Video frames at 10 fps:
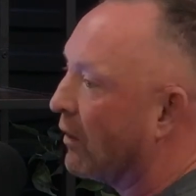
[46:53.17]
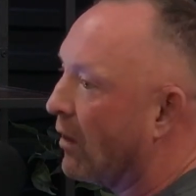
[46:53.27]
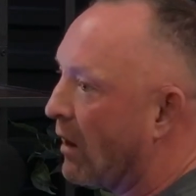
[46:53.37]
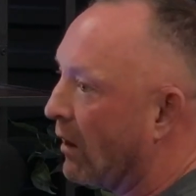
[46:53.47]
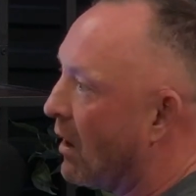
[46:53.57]

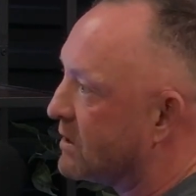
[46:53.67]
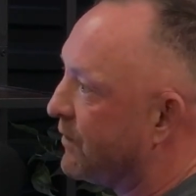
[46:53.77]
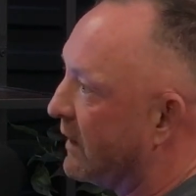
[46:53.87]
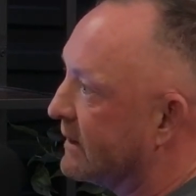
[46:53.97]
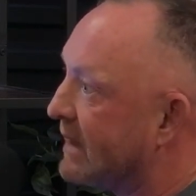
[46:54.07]
lot of lost
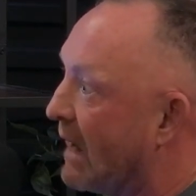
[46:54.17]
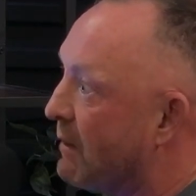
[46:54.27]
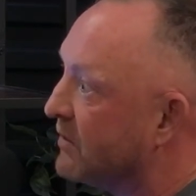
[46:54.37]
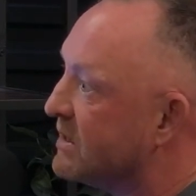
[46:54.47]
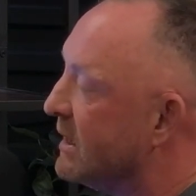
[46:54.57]
fucking time
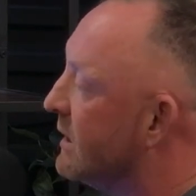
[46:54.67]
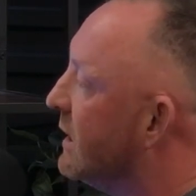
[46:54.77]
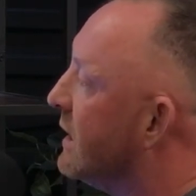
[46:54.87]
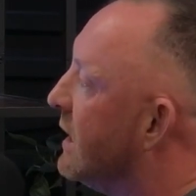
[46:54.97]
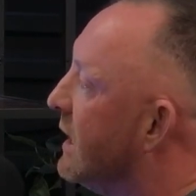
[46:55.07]
I've seen,
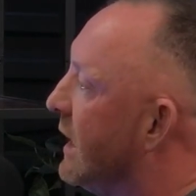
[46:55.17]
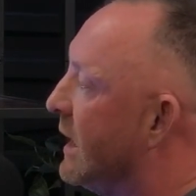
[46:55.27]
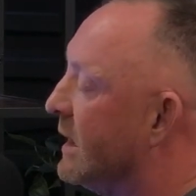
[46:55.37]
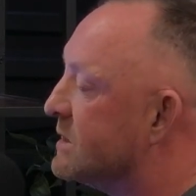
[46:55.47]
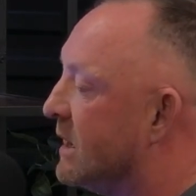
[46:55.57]

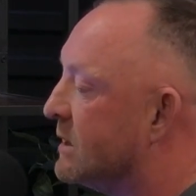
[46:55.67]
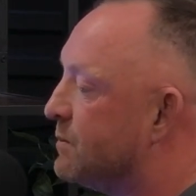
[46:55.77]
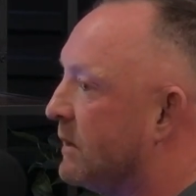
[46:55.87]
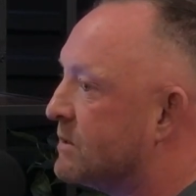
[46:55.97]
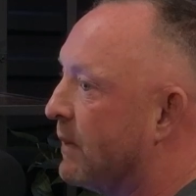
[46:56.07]
and
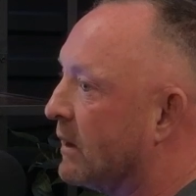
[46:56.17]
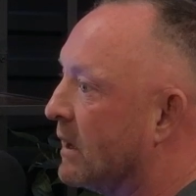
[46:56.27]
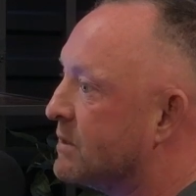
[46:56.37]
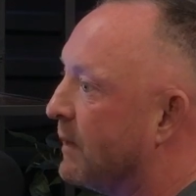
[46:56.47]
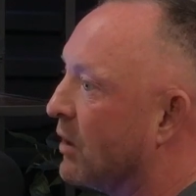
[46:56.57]

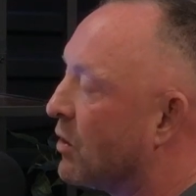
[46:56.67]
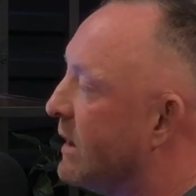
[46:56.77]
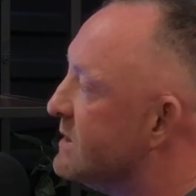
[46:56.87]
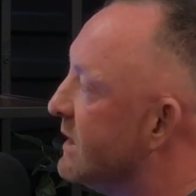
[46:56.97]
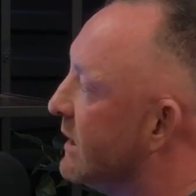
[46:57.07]
it's been
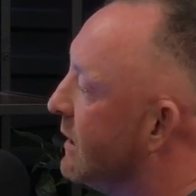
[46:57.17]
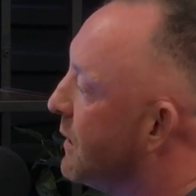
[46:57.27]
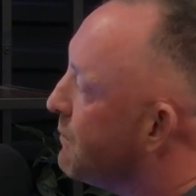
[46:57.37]
crazy. And